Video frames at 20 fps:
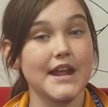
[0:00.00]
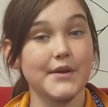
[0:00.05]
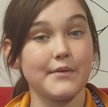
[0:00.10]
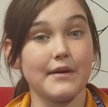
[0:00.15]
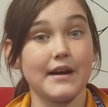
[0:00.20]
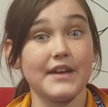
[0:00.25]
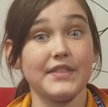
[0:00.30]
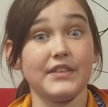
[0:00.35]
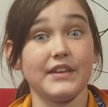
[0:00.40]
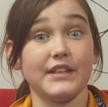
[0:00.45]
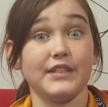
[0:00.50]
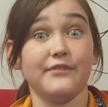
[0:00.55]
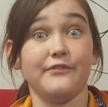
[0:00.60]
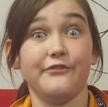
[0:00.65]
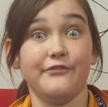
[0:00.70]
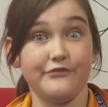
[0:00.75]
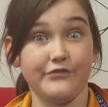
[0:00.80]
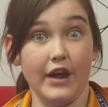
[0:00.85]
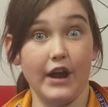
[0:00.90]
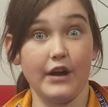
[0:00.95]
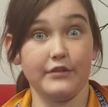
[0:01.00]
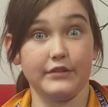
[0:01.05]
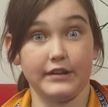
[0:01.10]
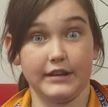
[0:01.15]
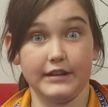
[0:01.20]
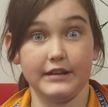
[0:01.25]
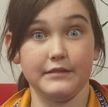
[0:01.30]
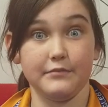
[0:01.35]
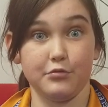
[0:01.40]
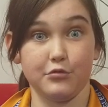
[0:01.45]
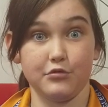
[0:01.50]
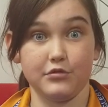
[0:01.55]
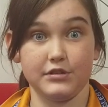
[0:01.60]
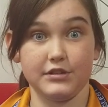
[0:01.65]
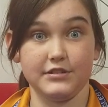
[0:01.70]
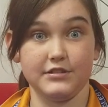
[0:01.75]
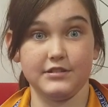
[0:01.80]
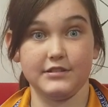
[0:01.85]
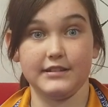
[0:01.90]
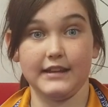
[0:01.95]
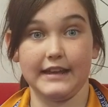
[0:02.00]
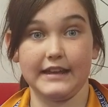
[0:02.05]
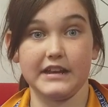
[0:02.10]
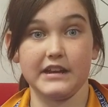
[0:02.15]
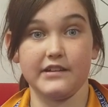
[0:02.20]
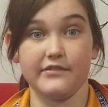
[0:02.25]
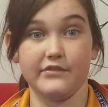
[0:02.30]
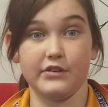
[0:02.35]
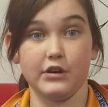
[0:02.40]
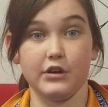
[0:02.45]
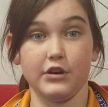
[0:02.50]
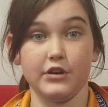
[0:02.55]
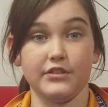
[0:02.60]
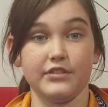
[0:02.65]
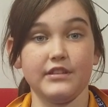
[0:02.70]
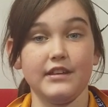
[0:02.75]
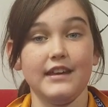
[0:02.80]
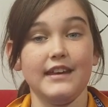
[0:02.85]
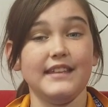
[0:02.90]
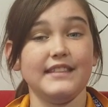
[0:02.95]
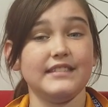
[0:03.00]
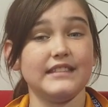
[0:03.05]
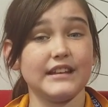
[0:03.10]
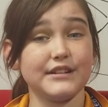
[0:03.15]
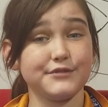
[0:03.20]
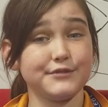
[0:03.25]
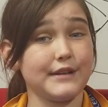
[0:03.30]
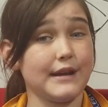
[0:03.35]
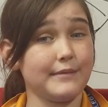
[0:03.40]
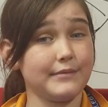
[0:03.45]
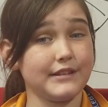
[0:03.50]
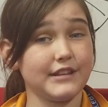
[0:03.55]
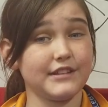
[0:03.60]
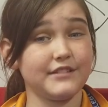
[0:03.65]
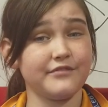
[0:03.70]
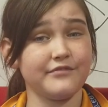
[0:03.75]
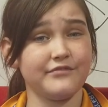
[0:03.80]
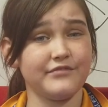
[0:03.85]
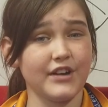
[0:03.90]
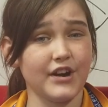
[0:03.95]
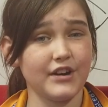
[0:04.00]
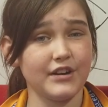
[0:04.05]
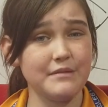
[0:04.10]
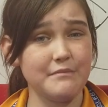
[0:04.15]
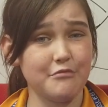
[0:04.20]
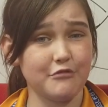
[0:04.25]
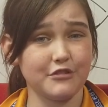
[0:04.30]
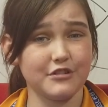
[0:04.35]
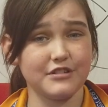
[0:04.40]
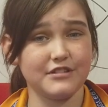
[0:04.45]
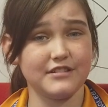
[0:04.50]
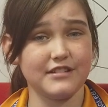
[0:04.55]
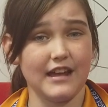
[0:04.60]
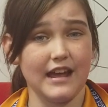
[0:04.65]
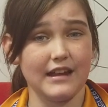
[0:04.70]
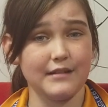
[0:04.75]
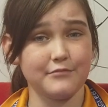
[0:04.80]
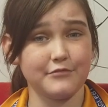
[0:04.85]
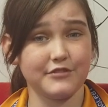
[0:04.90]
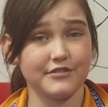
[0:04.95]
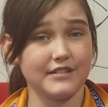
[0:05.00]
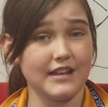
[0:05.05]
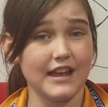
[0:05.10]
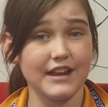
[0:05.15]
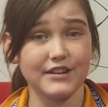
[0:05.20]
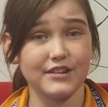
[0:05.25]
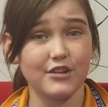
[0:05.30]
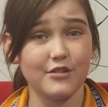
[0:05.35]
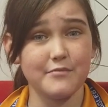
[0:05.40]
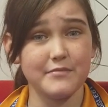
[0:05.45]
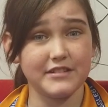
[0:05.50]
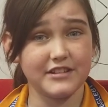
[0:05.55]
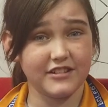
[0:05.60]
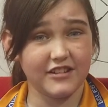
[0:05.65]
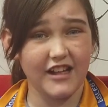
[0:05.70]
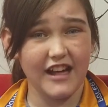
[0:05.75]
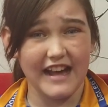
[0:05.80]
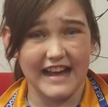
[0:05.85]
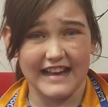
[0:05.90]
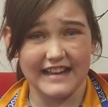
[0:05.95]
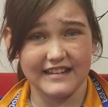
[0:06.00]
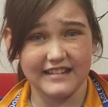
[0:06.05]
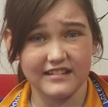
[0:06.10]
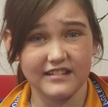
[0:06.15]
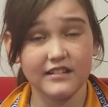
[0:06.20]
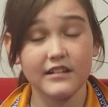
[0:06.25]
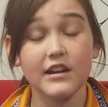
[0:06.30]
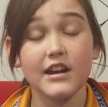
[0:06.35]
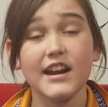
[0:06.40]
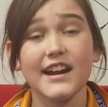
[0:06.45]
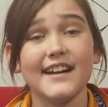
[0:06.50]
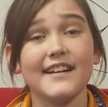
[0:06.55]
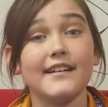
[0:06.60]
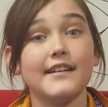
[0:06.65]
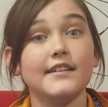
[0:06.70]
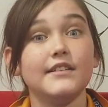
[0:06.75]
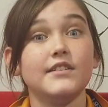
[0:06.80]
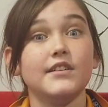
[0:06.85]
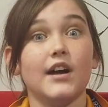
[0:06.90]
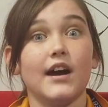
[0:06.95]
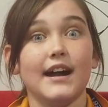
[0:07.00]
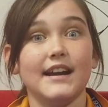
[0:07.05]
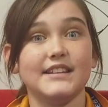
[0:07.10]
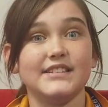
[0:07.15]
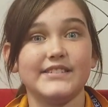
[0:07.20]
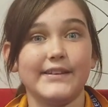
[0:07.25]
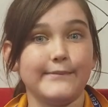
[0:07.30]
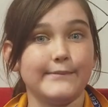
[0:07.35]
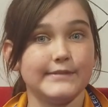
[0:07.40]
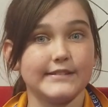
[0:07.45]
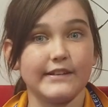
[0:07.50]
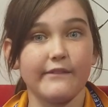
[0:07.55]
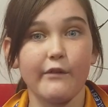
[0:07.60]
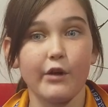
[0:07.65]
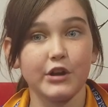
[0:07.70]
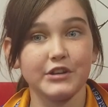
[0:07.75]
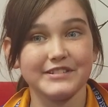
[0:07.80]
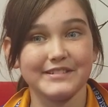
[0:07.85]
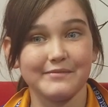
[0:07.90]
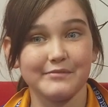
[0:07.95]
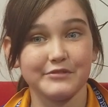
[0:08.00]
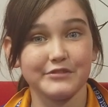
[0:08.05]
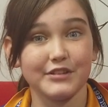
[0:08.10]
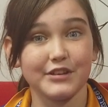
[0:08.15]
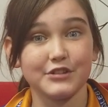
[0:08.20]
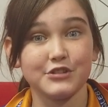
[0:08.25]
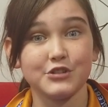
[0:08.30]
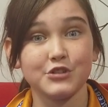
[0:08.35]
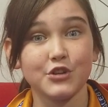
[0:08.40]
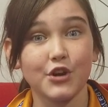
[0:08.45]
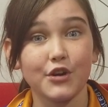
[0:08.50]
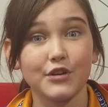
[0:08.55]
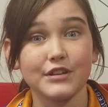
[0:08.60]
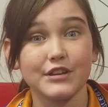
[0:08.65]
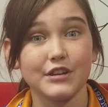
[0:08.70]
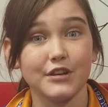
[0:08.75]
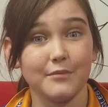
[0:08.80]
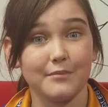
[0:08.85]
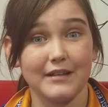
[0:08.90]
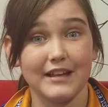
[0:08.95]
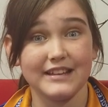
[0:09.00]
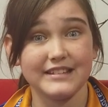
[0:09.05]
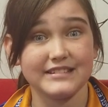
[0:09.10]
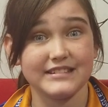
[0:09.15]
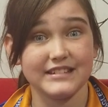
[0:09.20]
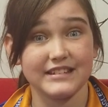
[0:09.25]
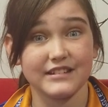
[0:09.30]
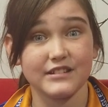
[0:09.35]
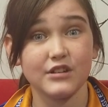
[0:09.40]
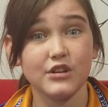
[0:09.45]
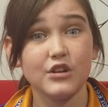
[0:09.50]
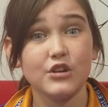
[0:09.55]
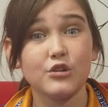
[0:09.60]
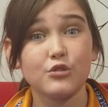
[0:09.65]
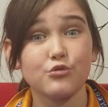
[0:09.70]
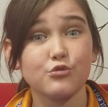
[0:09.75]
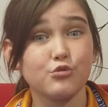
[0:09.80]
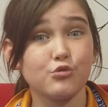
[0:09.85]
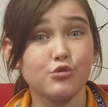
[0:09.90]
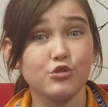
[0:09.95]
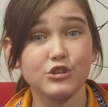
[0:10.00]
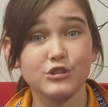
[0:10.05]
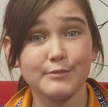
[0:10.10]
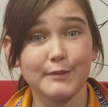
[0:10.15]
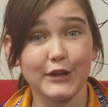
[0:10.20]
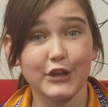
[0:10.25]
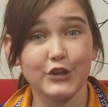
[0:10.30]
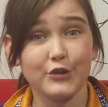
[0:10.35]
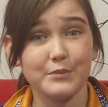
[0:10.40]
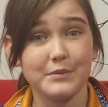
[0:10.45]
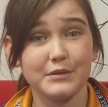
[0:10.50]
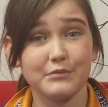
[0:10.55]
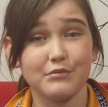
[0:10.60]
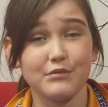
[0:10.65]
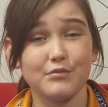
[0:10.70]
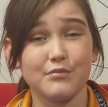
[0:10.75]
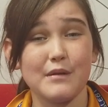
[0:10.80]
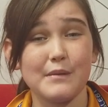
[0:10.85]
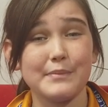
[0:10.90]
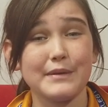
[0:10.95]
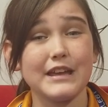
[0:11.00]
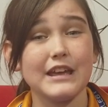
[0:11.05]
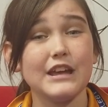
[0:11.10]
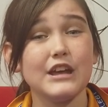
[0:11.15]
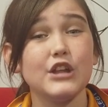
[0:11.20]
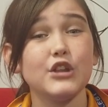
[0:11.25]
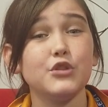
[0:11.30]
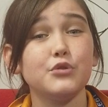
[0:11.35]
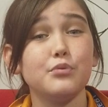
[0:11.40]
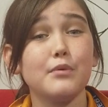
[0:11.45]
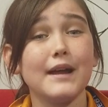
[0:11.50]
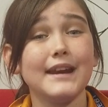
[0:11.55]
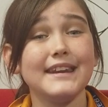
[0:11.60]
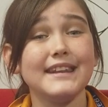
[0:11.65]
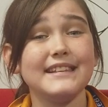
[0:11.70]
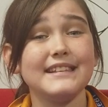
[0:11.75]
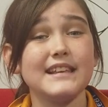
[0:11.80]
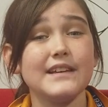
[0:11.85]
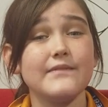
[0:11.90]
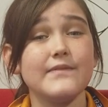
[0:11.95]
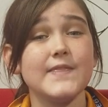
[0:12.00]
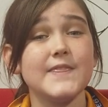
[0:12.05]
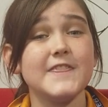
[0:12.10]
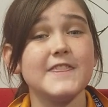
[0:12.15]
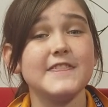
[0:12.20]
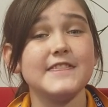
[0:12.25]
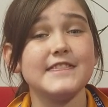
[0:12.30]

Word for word: and why I think it's very important to take care of Earth. Natural habitats are very important to animals and humans alike. Around 97% of ocean animals are choking on plastic caused by humans, with whopping 27,000